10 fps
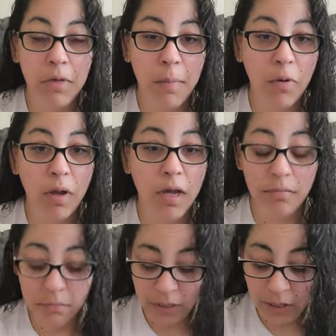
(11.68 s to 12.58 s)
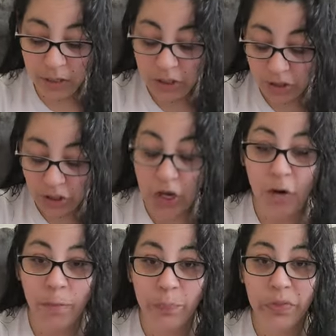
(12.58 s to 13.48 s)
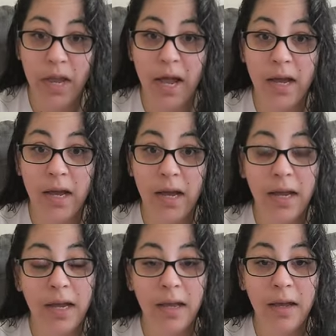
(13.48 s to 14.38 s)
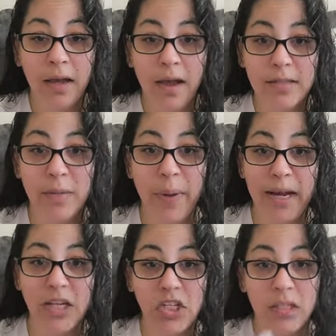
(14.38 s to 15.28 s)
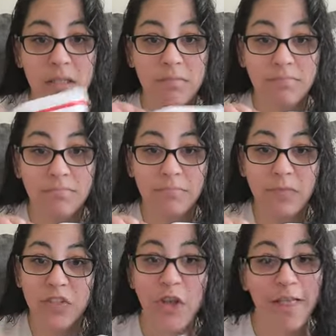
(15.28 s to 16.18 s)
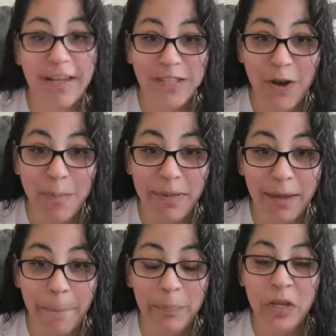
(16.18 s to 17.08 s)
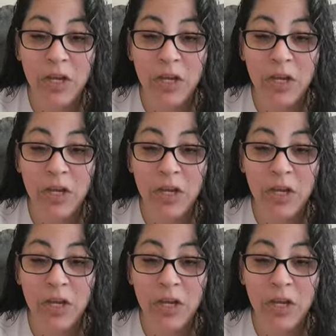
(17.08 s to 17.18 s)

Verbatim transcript: I'm okay. So, I got some packages, so let's open them.